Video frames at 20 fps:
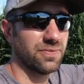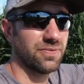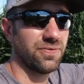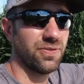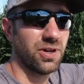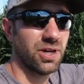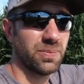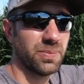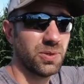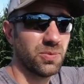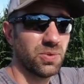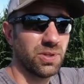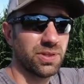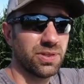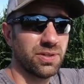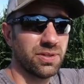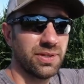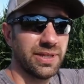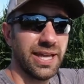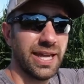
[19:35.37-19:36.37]
farming with
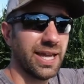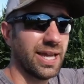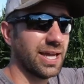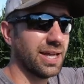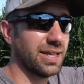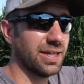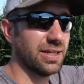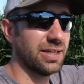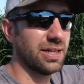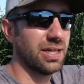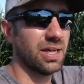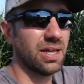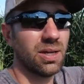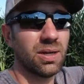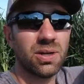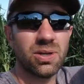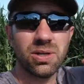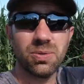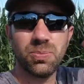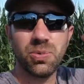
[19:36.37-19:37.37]
her dad and
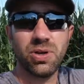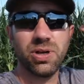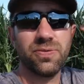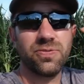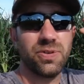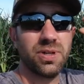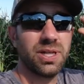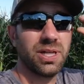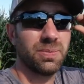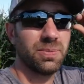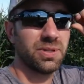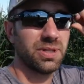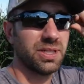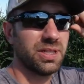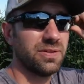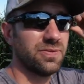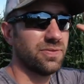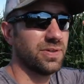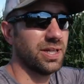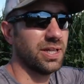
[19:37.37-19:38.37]
her boyfriend, I
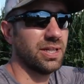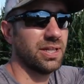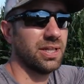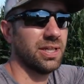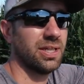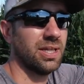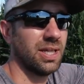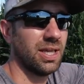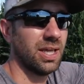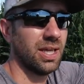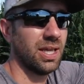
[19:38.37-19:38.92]
believe. And